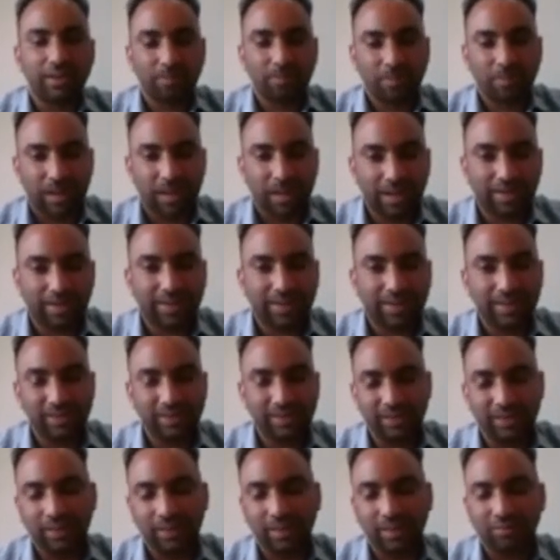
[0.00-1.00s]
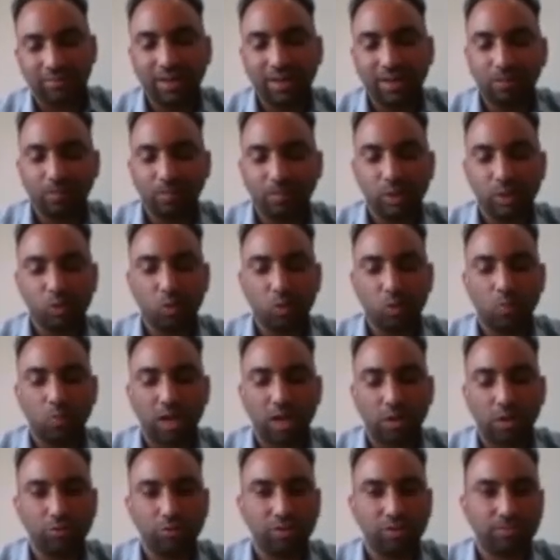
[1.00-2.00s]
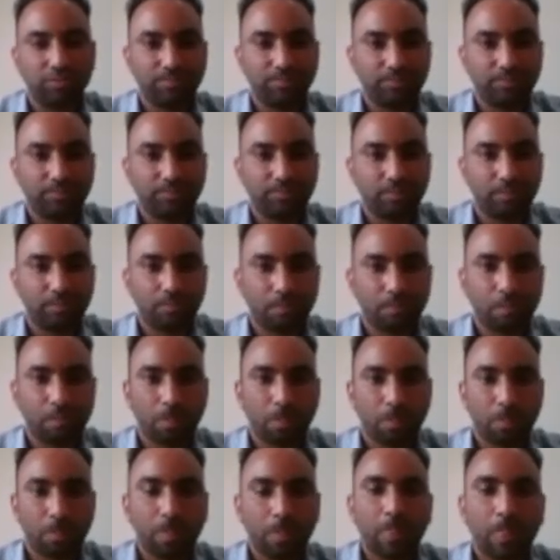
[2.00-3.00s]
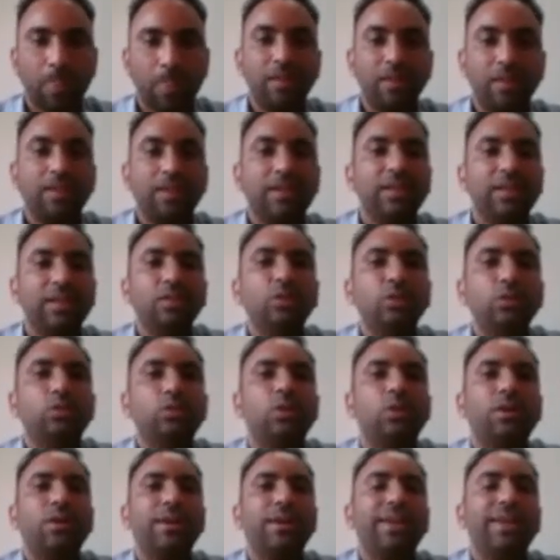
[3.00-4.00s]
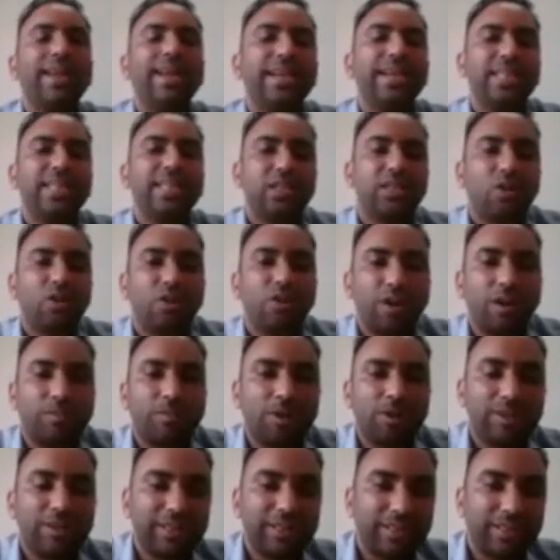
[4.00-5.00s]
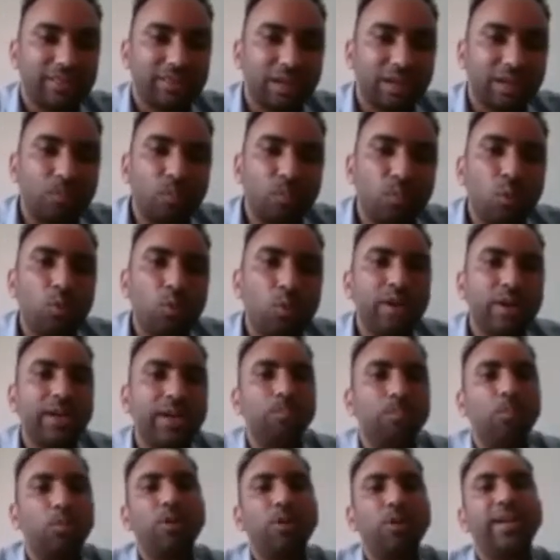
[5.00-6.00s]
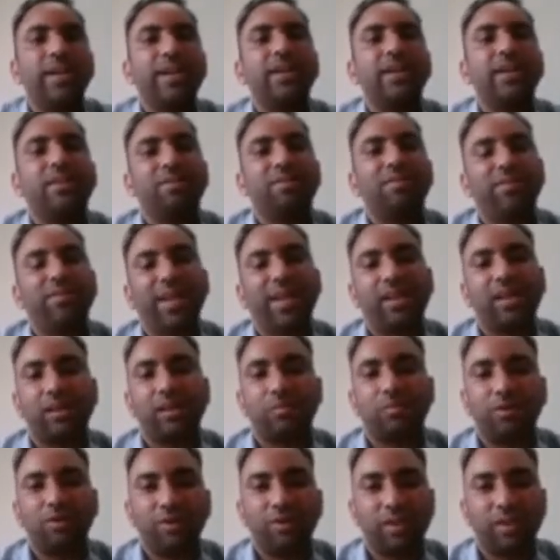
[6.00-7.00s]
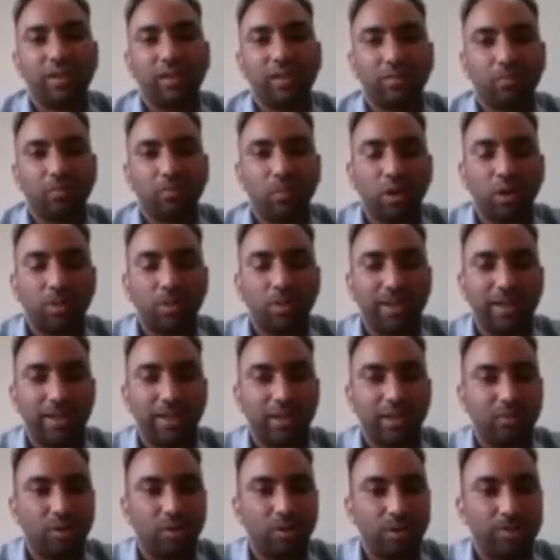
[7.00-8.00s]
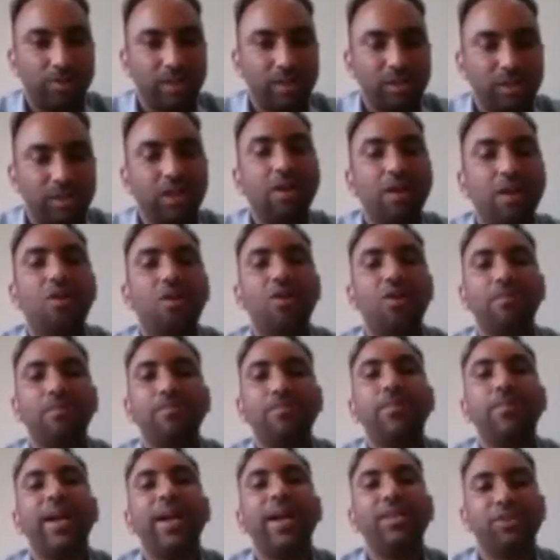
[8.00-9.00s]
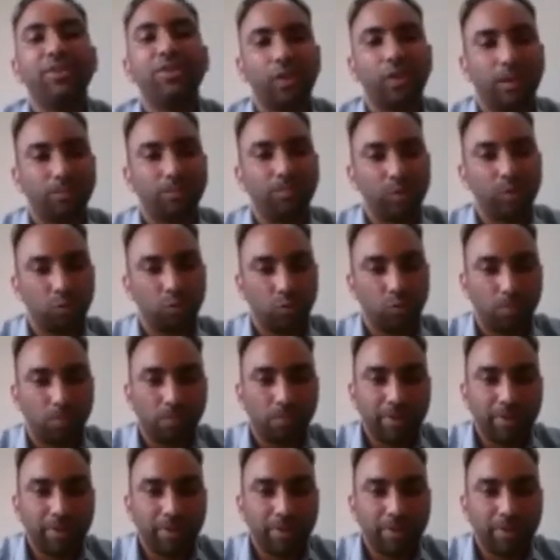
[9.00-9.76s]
occurrence in our mushroom house. So let's talk about some more important fact about Bolbarella bolivacea or pedestrum mushroom.